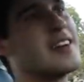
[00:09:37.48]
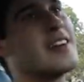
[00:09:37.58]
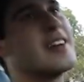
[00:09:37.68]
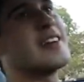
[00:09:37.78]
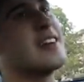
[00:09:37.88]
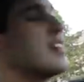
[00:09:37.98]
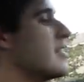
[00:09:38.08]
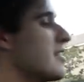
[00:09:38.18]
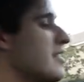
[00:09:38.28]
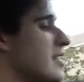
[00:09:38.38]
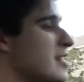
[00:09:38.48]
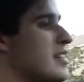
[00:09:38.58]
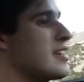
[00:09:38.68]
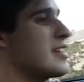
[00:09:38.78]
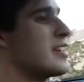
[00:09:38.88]

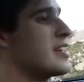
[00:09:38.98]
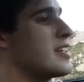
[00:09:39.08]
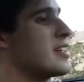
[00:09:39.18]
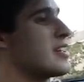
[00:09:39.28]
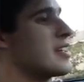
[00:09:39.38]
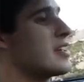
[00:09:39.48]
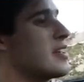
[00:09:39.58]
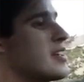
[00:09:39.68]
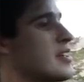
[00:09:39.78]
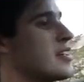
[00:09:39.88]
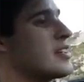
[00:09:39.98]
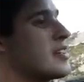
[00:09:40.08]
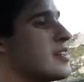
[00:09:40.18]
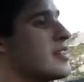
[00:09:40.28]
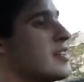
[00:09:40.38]

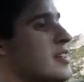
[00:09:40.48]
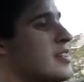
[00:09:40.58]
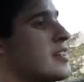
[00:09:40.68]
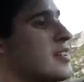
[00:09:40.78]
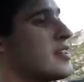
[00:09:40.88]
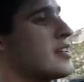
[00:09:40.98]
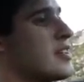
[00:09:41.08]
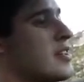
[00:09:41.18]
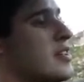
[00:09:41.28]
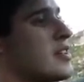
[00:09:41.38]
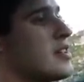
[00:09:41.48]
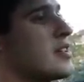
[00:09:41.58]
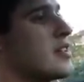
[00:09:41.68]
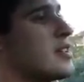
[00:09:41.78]
(not speaking)